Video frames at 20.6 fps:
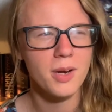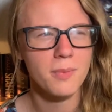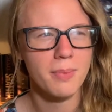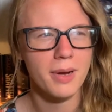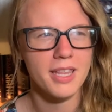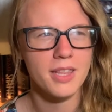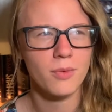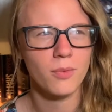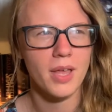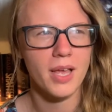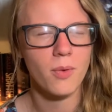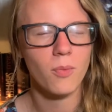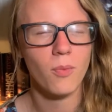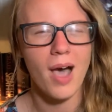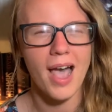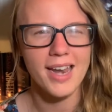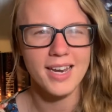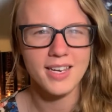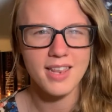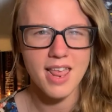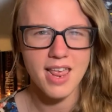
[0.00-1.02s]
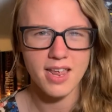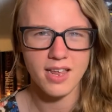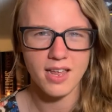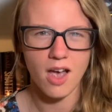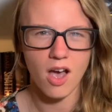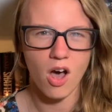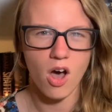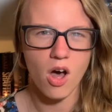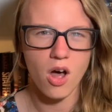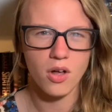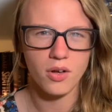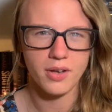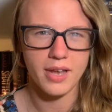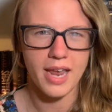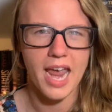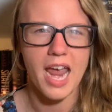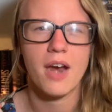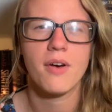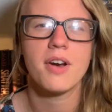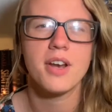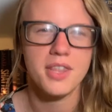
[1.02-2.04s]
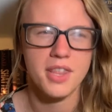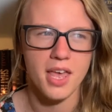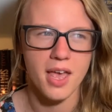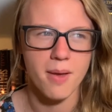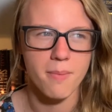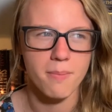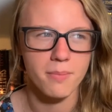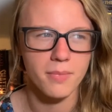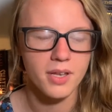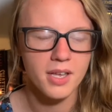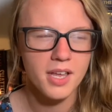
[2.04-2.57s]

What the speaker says: But, like, why do they all carry them